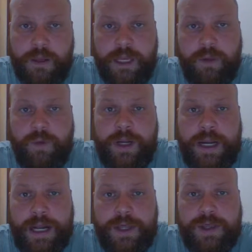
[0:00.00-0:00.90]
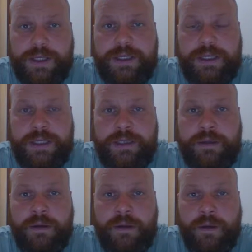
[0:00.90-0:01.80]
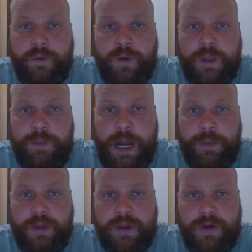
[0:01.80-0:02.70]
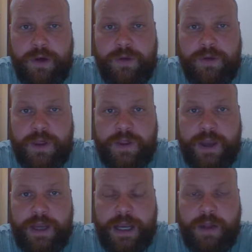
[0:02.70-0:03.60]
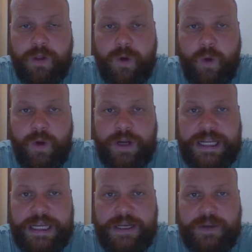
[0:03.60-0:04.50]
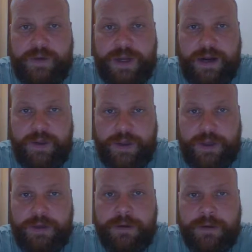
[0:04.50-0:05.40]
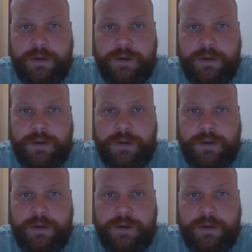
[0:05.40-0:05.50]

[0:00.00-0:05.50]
Hillary actually did win the popular vote, just like Al Gore did in 2000.